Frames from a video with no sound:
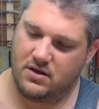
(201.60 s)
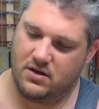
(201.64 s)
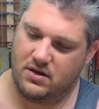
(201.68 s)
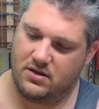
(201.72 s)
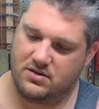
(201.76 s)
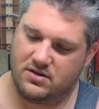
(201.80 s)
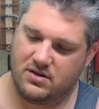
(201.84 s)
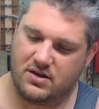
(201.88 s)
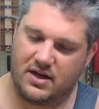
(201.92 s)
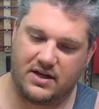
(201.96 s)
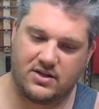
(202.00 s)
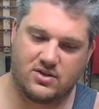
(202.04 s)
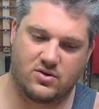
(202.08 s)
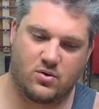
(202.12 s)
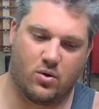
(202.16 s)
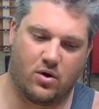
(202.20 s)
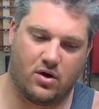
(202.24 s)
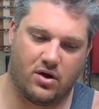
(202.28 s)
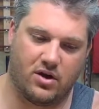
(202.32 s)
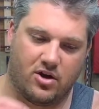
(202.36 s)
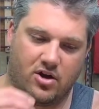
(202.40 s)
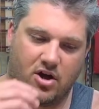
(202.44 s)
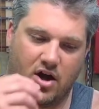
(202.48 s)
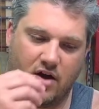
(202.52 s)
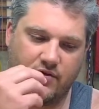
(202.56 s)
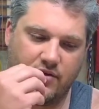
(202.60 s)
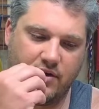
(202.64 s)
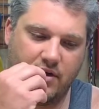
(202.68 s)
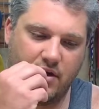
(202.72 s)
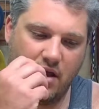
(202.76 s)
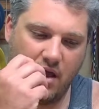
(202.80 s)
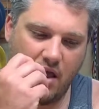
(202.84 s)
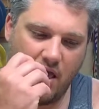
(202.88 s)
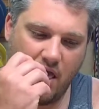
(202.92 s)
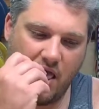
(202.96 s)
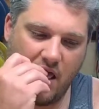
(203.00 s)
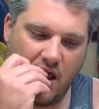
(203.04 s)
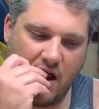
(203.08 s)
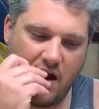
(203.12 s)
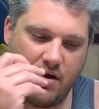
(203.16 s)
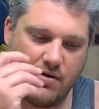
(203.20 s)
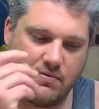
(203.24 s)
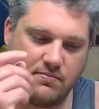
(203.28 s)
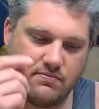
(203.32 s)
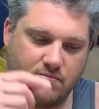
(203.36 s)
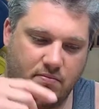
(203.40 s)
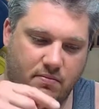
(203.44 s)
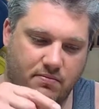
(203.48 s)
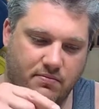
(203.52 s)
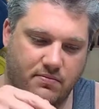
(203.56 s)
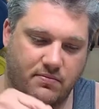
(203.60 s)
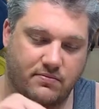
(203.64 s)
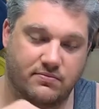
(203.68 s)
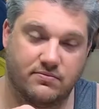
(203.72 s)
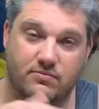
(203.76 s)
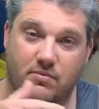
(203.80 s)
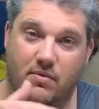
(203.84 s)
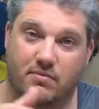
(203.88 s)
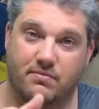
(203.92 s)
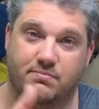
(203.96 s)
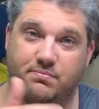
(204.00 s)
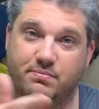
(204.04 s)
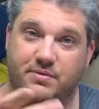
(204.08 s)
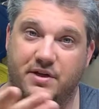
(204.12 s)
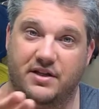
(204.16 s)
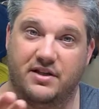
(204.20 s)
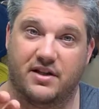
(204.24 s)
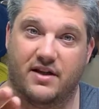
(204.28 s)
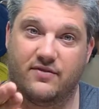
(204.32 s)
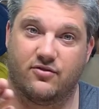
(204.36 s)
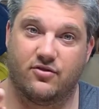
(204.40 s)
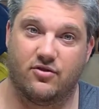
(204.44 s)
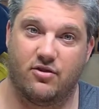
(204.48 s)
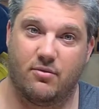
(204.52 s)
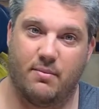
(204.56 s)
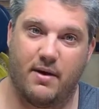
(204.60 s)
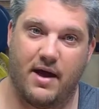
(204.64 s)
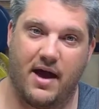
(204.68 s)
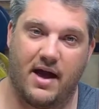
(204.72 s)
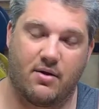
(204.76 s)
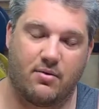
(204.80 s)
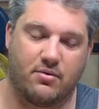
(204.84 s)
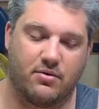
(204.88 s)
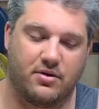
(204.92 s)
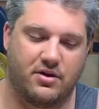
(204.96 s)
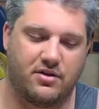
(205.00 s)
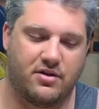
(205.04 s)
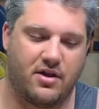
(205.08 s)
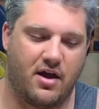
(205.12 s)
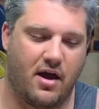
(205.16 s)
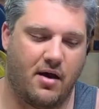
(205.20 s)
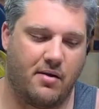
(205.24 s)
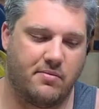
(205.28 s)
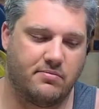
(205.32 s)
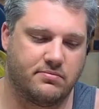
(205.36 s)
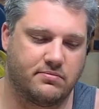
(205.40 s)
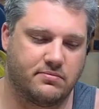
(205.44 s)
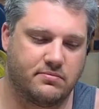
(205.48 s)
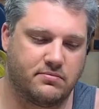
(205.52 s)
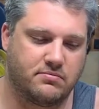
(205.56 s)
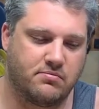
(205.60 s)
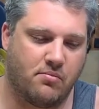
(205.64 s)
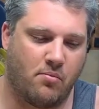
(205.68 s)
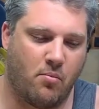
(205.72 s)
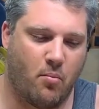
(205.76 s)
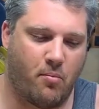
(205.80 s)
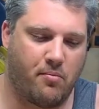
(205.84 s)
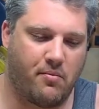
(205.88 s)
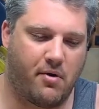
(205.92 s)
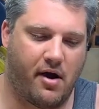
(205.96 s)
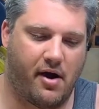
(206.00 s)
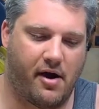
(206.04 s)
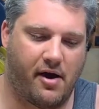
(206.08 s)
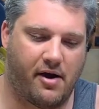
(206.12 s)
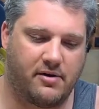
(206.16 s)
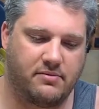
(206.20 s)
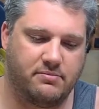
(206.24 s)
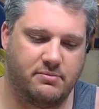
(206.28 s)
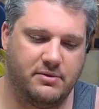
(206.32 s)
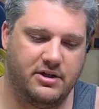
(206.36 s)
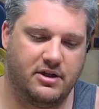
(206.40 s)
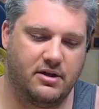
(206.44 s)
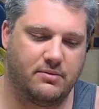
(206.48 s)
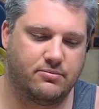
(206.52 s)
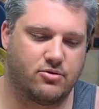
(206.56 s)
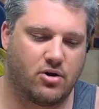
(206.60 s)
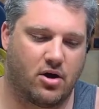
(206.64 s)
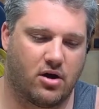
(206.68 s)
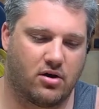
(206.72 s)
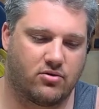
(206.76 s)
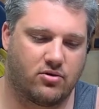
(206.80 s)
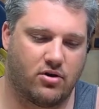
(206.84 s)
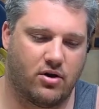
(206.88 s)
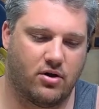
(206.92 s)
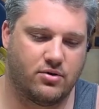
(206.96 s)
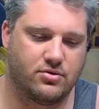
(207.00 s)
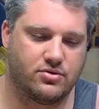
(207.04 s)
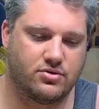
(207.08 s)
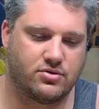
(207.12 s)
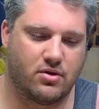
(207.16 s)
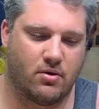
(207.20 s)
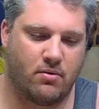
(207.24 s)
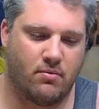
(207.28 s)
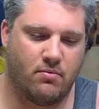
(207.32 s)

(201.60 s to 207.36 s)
a nice quality coffee. Being left in the bag, we'll eat that. Medium dark roast.